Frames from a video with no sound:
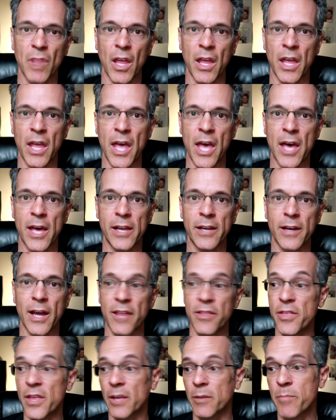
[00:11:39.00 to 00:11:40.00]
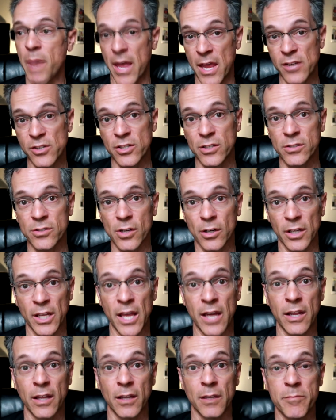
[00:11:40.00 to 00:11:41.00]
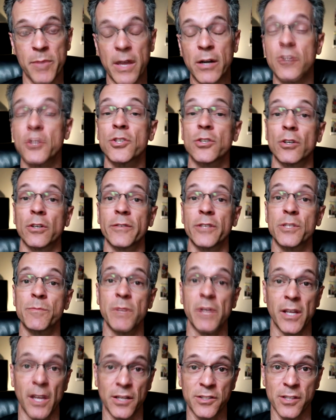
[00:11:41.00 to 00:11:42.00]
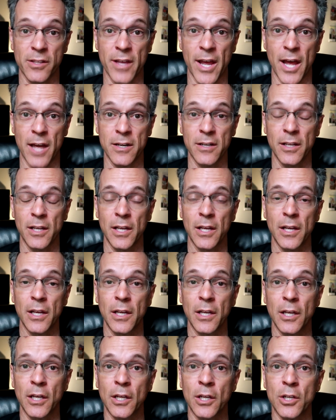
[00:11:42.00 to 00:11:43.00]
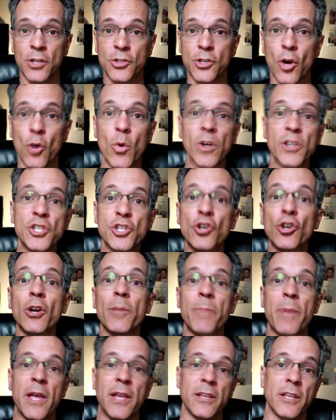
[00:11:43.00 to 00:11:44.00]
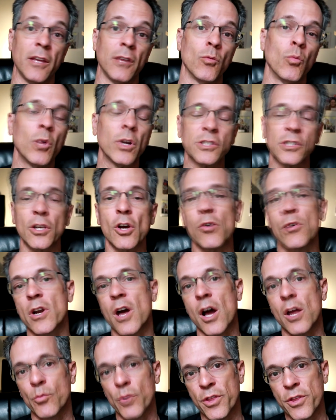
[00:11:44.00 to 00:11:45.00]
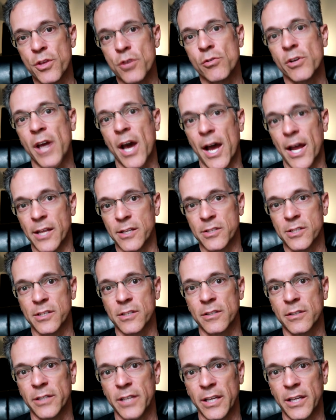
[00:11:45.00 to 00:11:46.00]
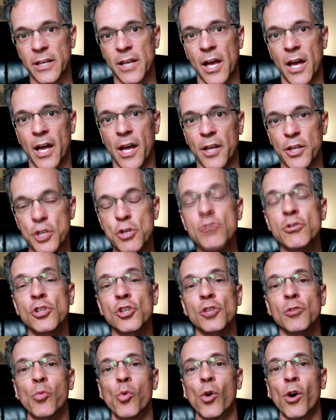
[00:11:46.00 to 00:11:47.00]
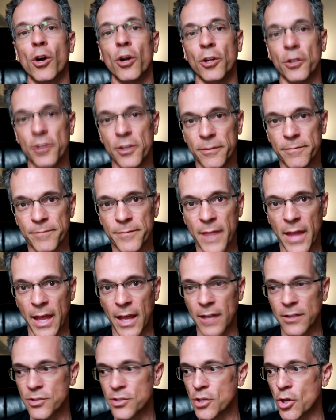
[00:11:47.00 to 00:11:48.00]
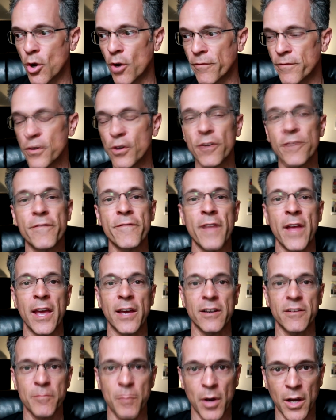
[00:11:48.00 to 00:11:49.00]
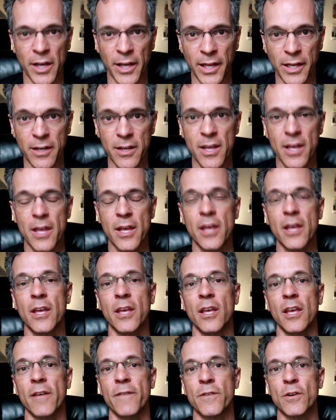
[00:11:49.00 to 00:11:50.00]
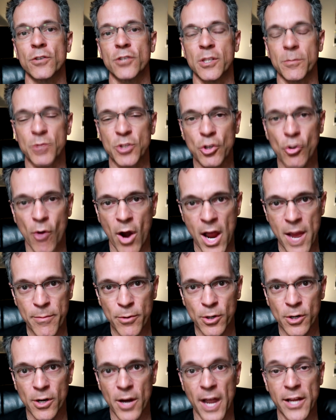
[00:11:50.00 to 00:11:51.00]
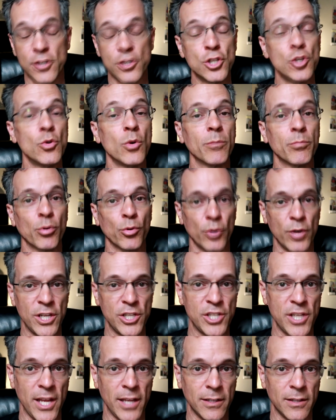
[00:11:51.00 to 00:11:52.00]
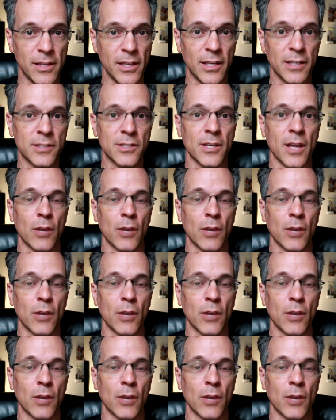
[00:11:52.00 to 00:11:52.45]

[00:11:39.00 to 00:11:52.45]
And I think patients are getting a better service because of that. So what's your opinion? What's going on with you guys in a YouTube world? And so if you're a fan of mine, if you're a subscriber, I do appreciate this.